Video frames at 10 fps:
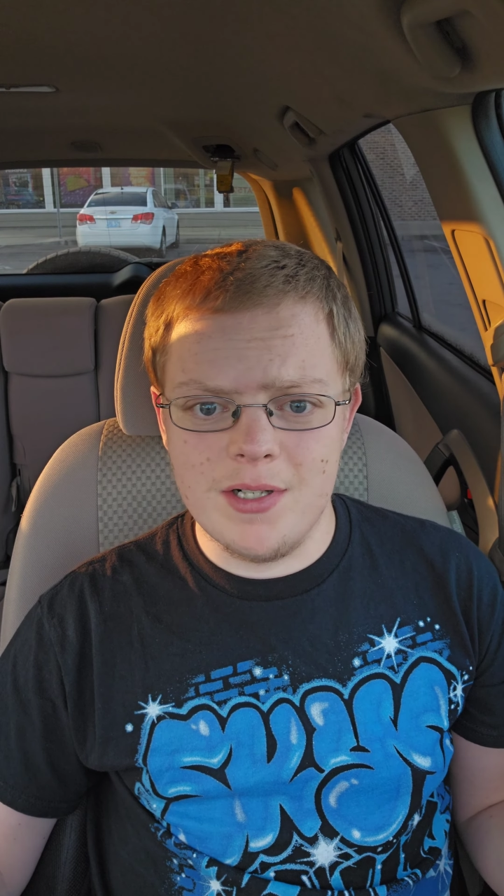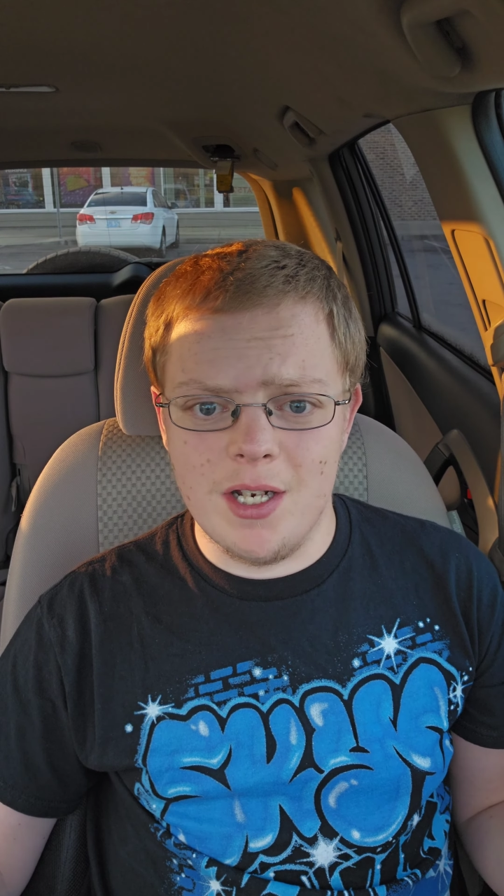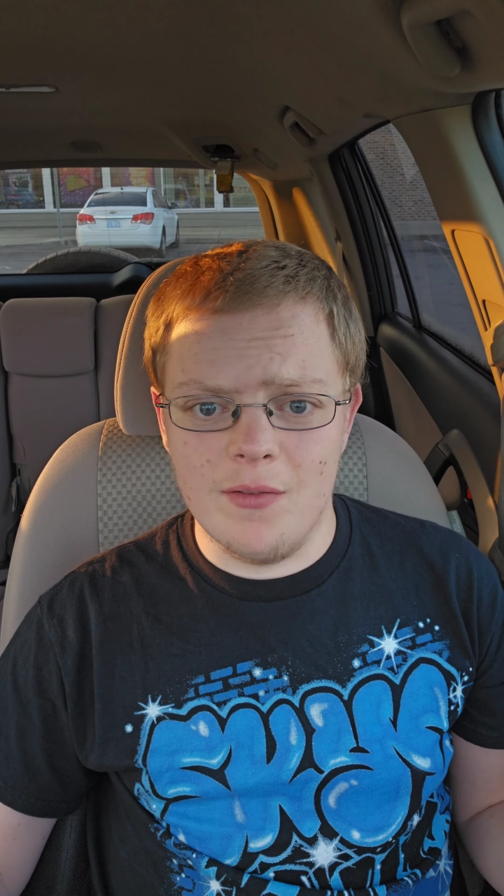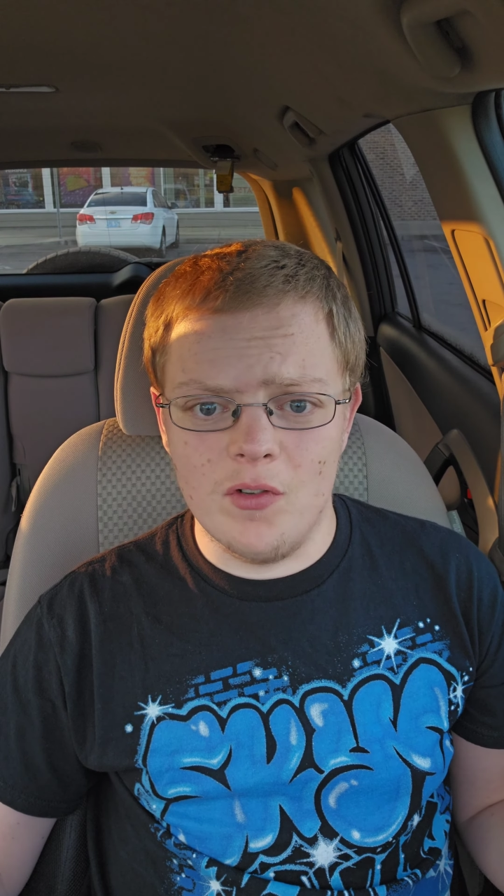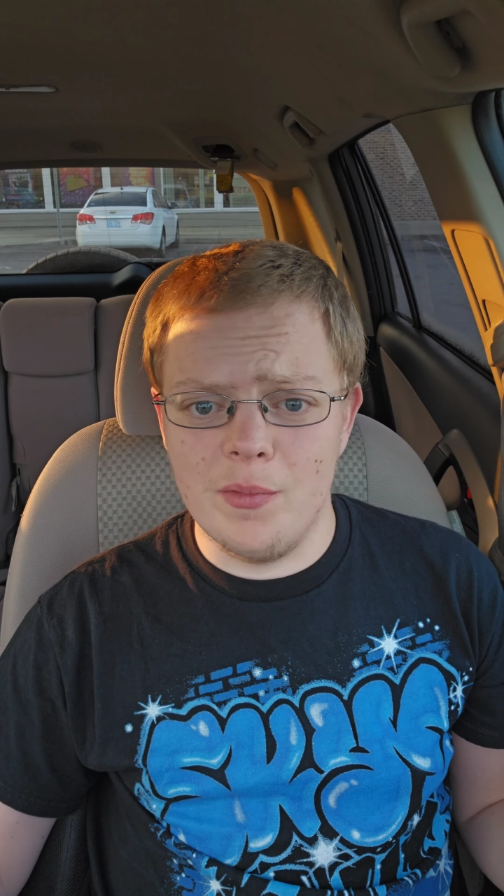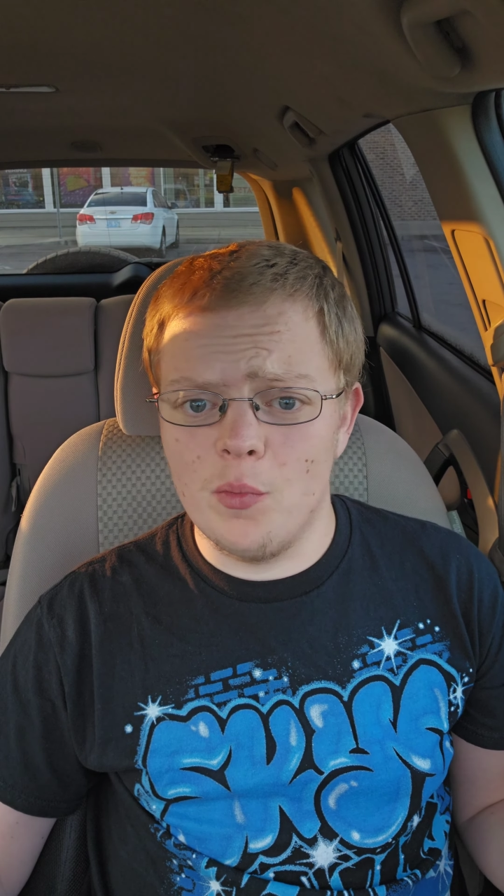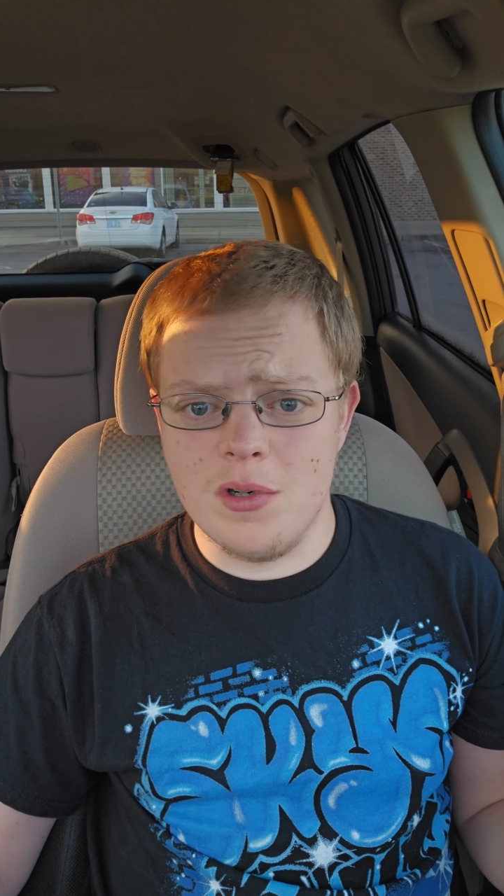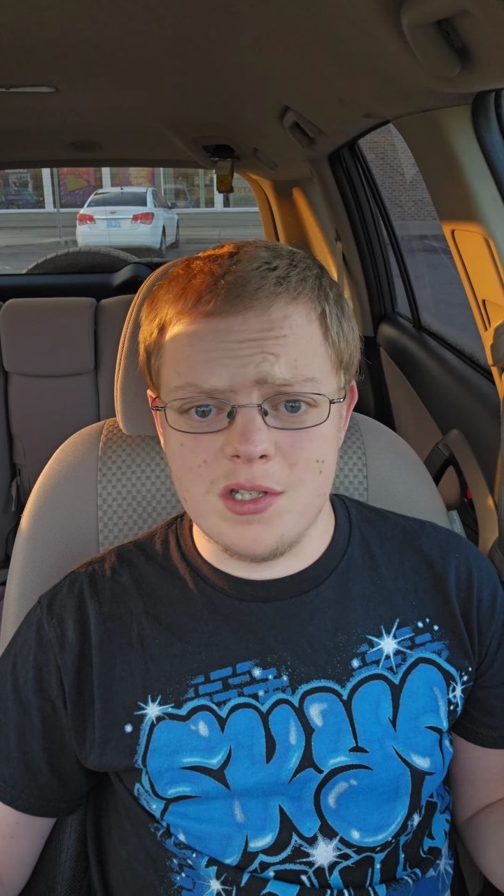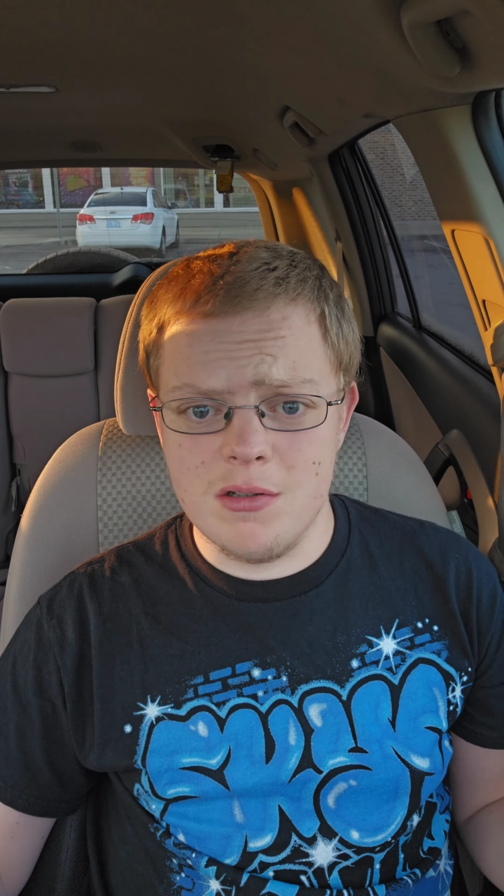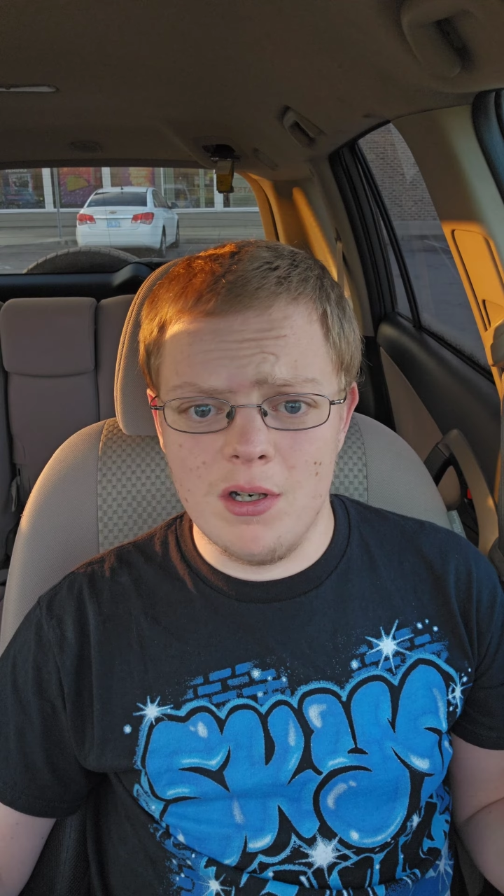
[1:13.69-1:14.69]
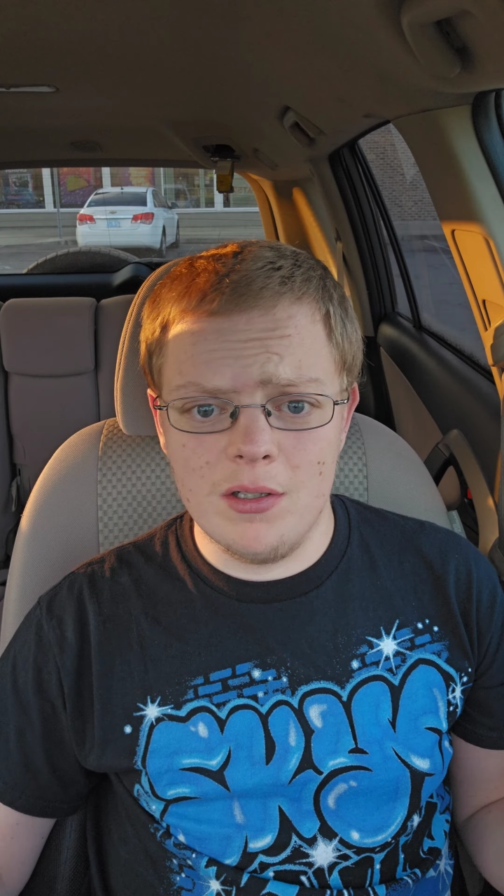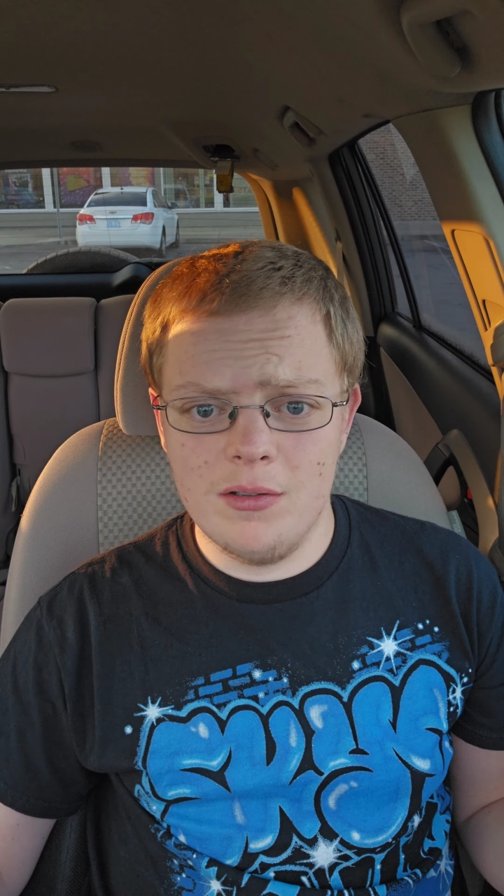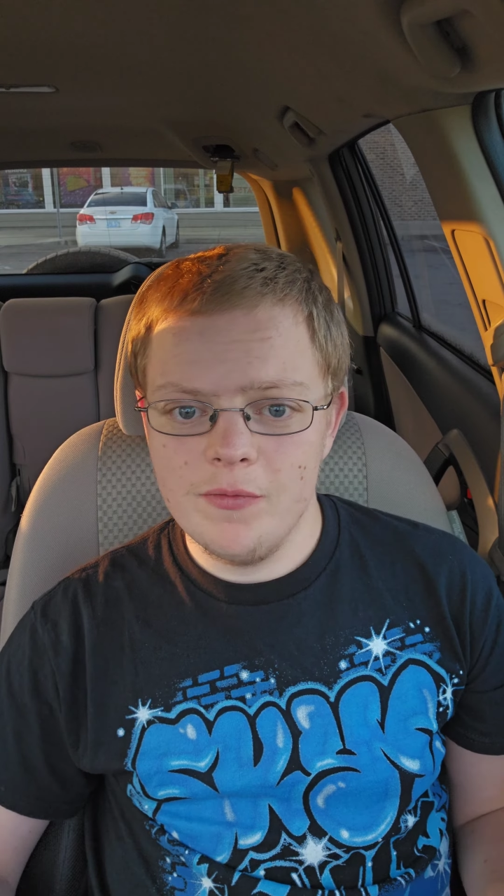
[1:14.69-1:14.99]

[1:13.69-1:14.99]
10 of them in one sitting.